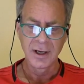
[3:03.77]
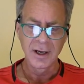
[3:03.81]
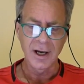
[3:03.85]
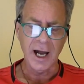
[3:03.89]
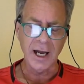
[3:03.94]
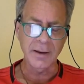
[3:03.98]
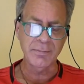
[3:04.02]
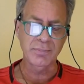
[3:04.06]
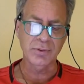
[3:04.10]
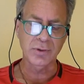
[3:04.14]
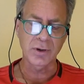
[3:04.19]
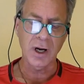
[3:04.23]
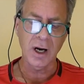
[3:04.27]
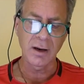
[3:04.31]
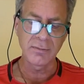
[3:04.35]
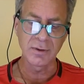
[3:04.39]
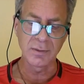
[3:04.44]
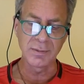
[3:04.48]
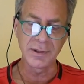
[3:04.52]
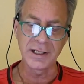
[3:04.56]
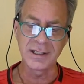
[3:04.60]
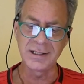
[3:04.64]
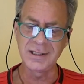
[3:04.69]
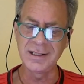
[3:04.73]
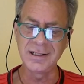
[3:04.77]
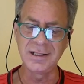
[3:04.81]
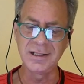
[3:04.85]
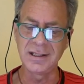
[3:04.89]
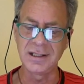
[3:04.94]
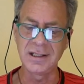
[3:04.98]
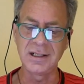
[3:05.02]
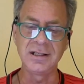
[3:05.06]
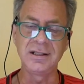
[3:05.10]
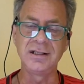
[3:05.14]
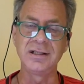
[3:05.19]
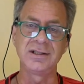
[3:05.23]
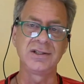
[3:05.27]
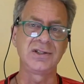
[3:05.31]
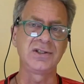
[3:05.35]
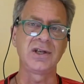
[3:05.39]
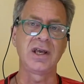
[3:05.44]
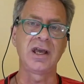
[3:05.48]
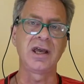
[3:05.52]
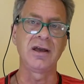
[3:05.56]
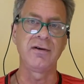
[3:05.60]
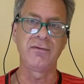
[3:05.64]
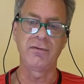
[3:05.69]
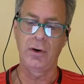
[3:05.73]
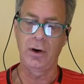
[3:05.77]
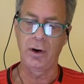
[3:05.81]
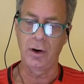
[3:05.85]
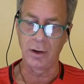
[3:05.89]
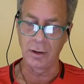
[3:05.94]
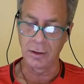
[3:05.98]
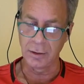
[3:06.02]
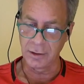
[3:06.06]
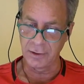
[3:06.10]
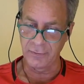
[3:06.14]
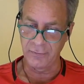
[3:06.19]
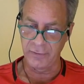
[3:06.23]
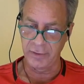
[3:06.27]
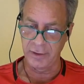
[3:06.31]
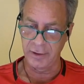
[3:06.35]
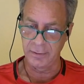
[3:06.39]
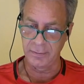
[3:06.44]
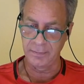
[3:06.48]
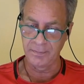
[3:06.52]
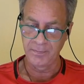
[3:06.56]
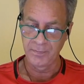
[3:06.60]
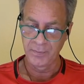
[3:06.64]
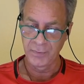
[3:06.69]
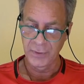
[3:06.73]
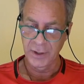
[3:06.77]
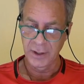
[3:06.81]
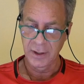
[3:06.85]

I probably didn't need to save all of them.